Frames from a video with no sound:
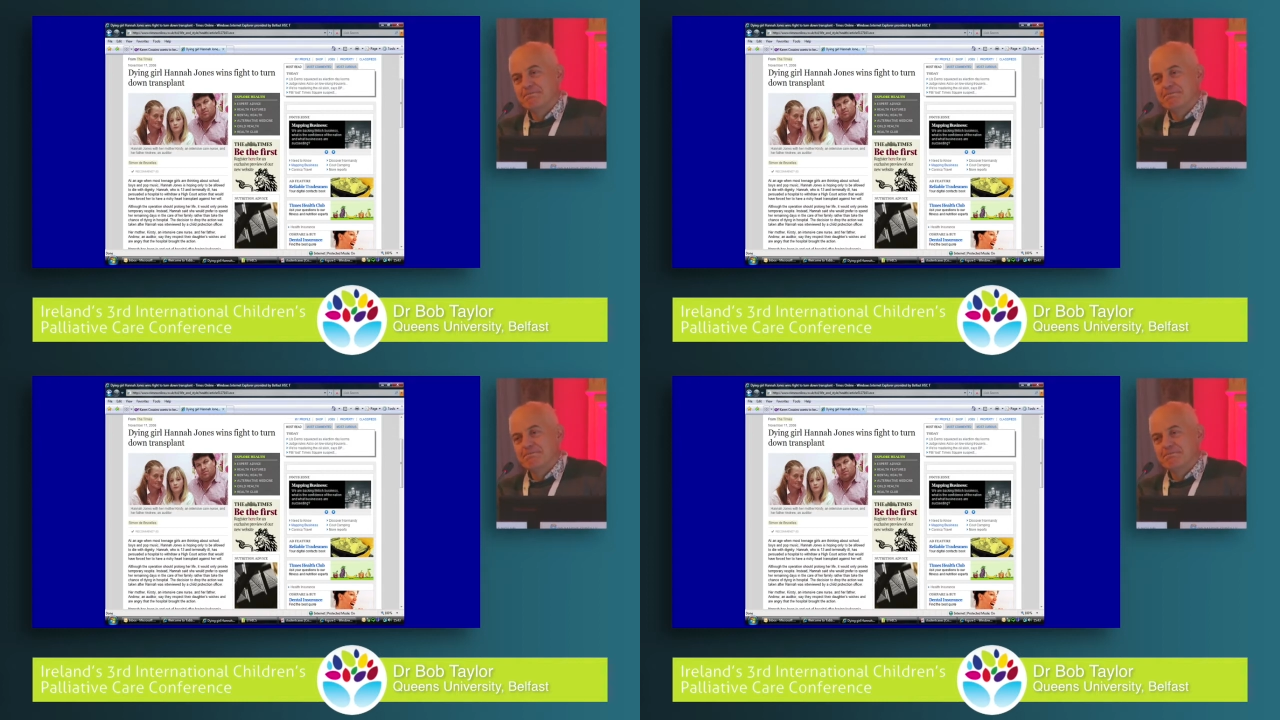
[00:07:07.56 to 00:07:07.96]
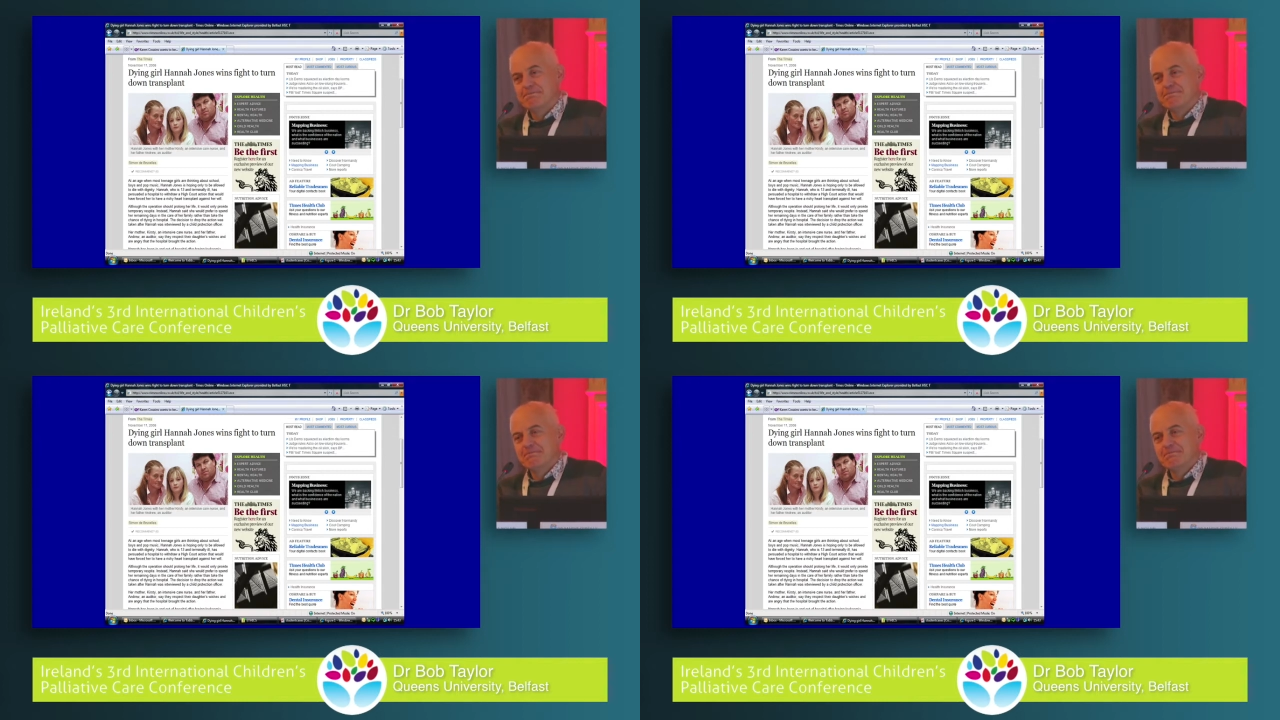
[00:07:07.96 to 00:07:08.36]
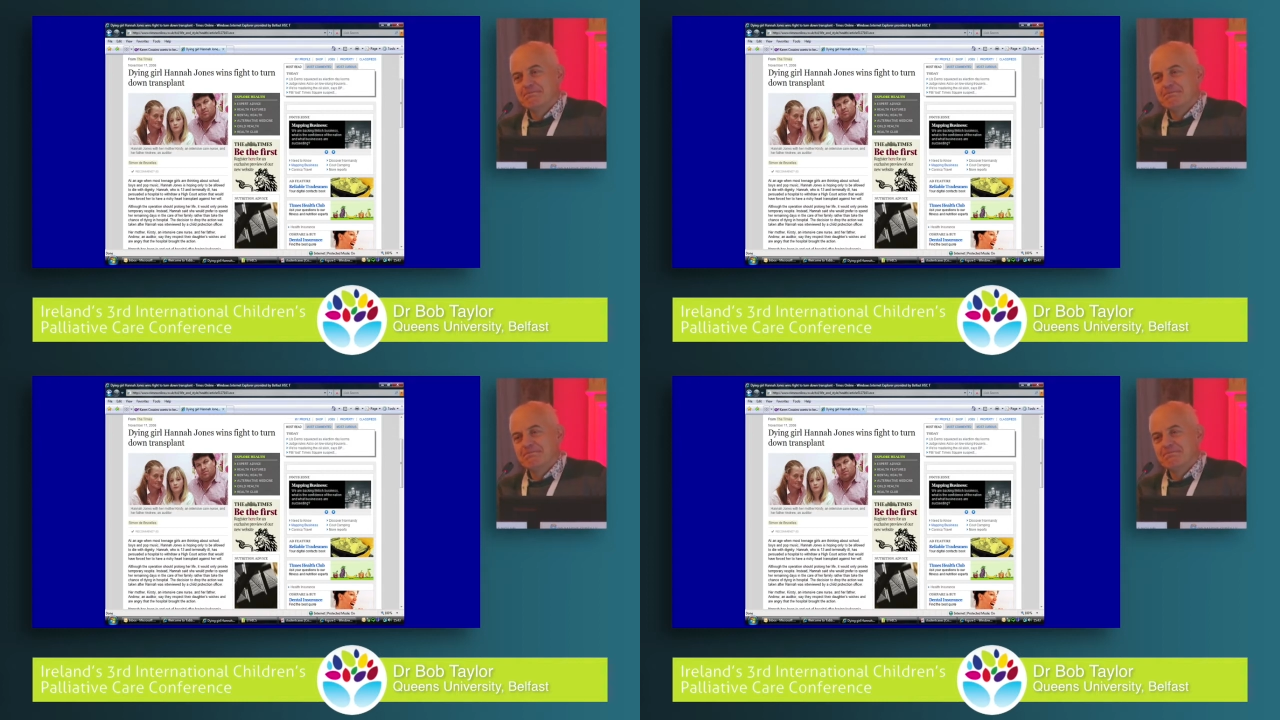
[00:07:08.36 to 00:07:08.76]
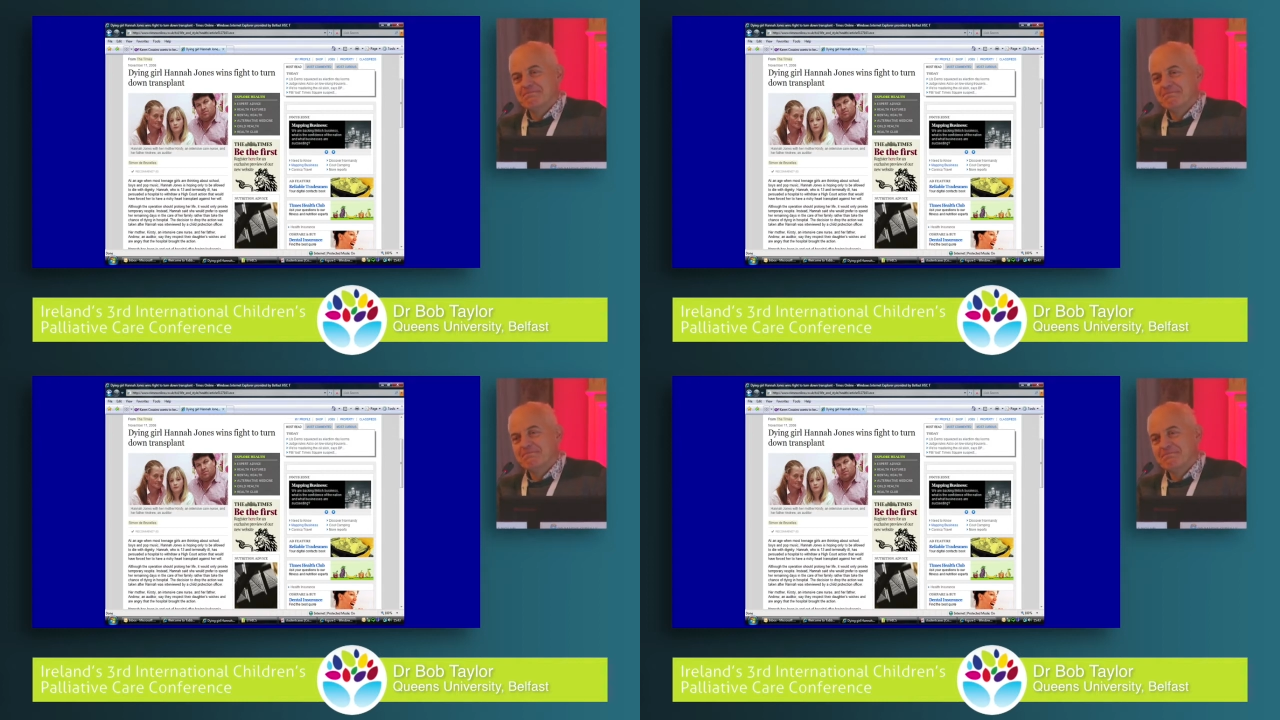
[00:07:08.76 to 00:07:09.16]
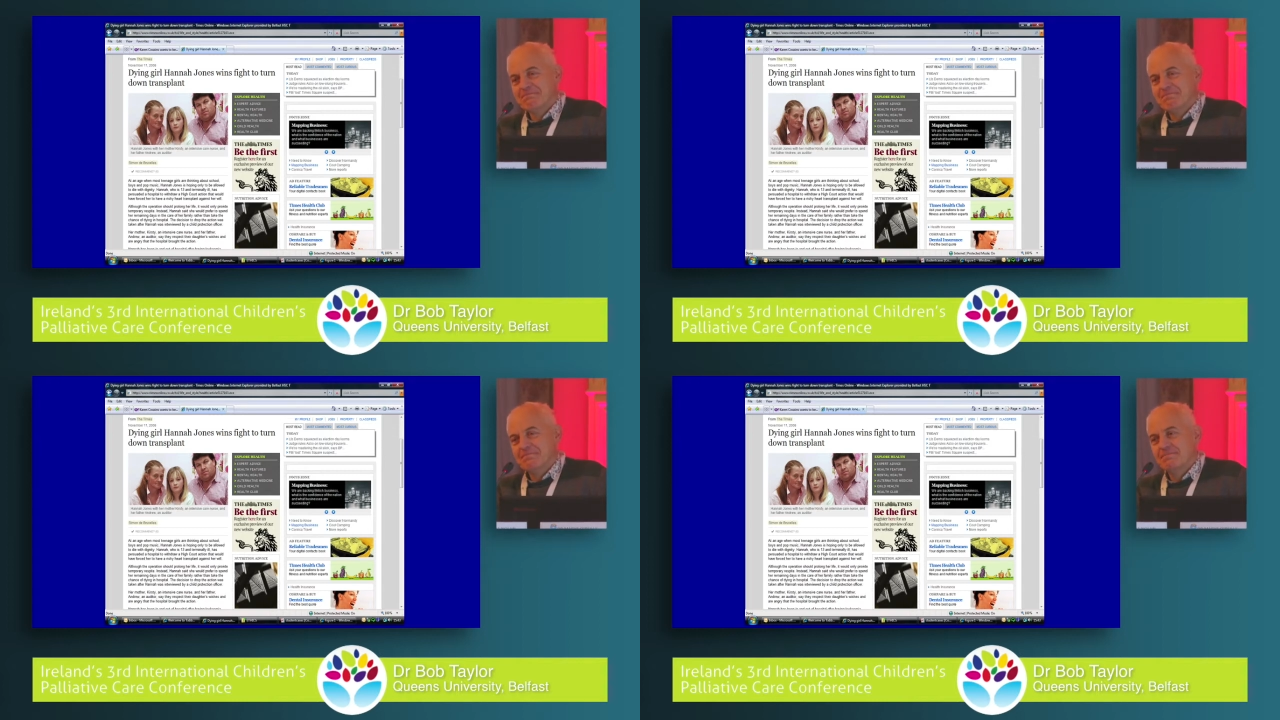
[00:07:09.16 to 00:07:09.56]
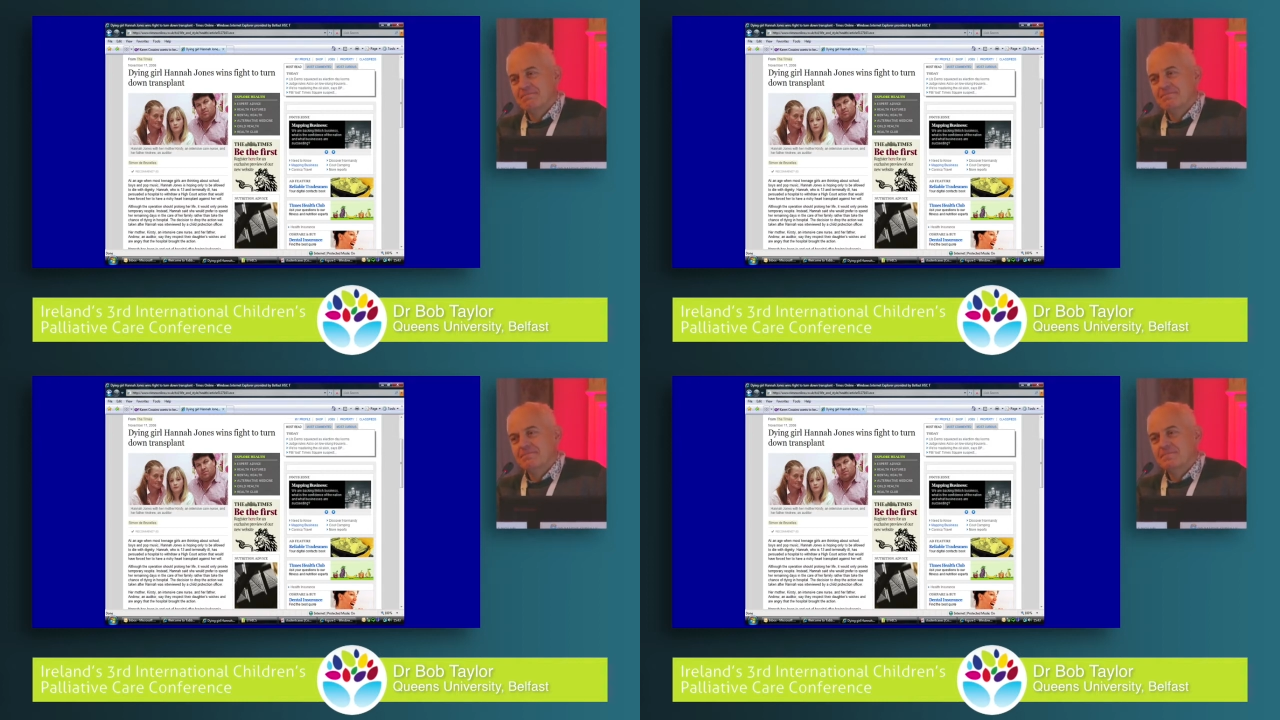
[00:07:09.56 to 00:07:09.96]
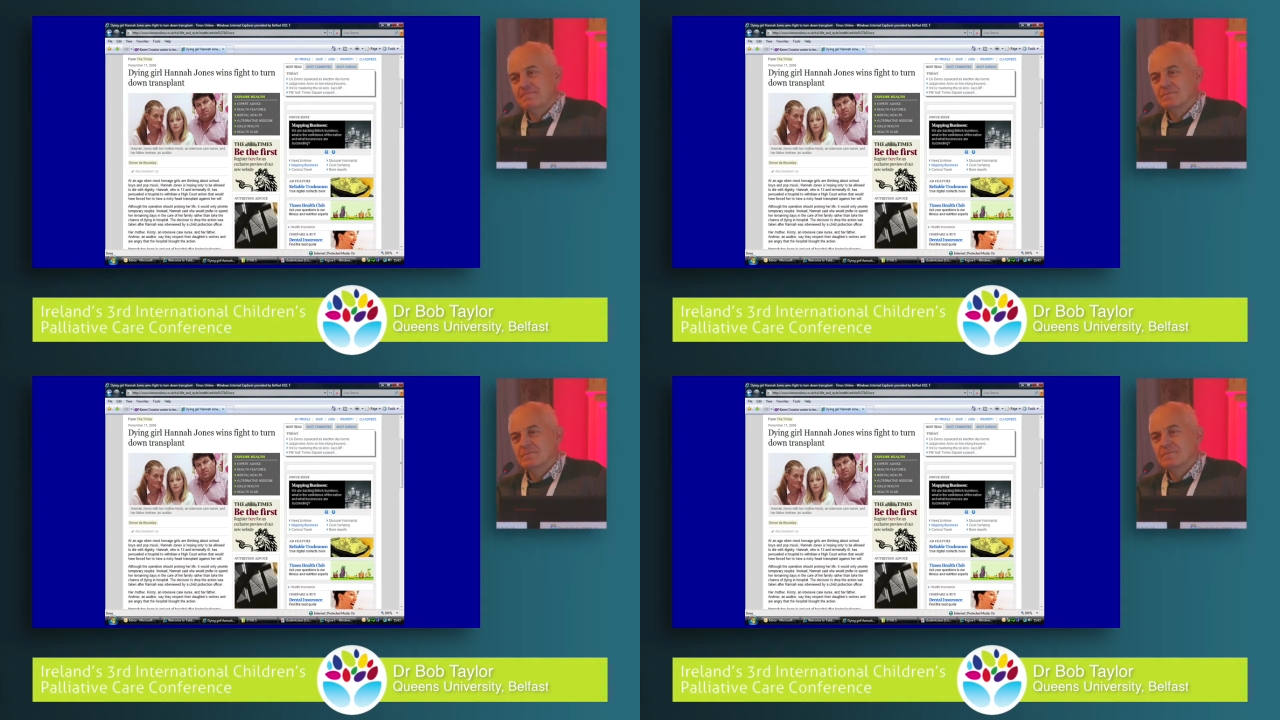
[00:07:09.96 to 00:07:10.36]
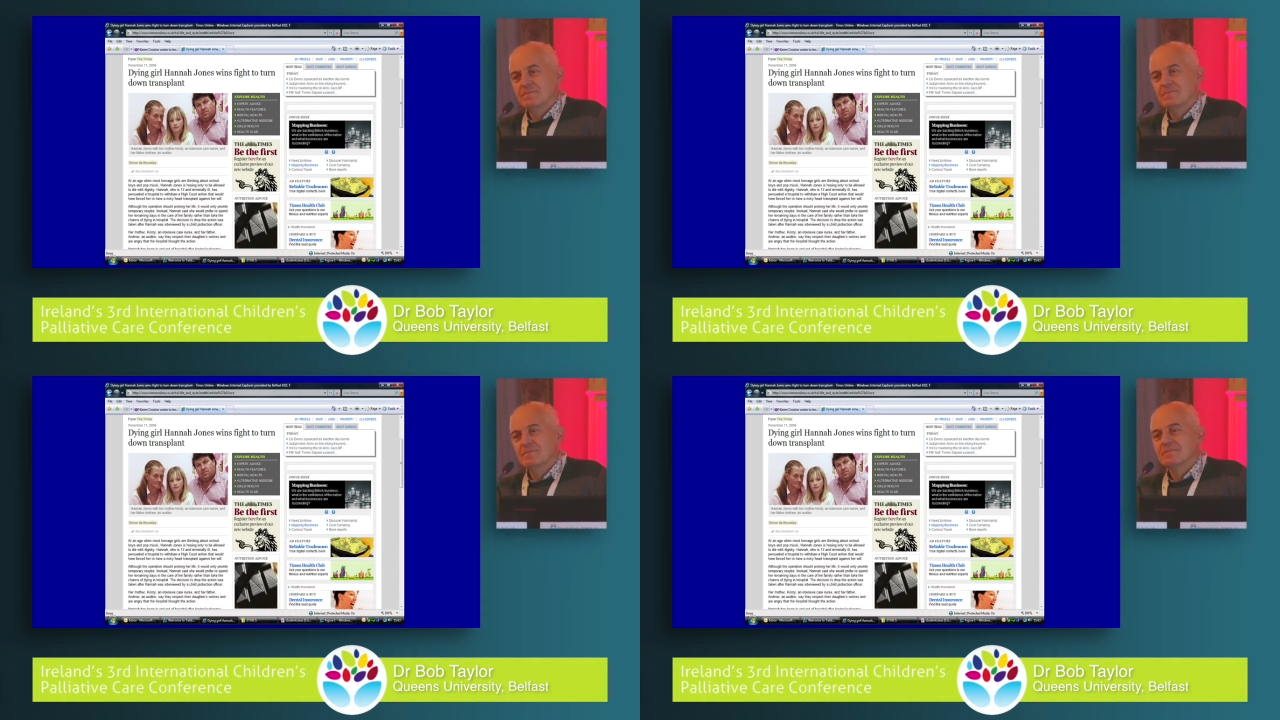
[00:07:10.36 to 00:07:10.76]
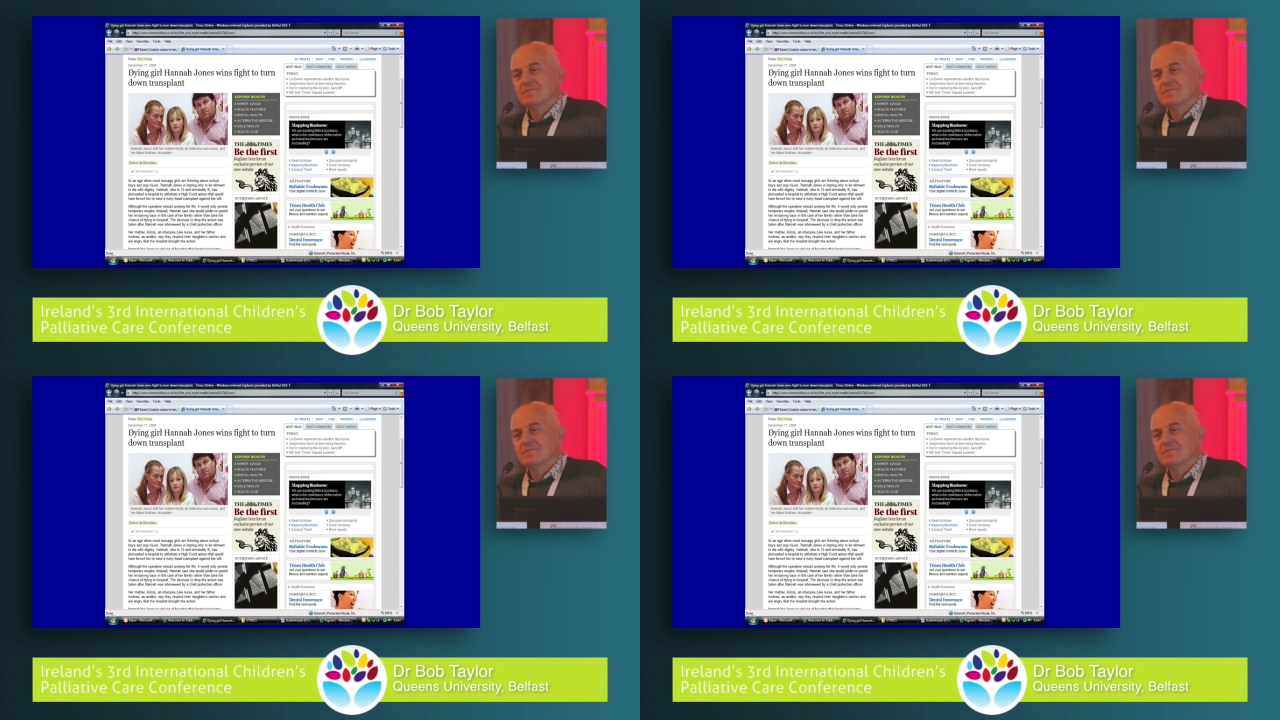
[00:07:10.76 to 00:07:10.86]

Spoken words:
(silence)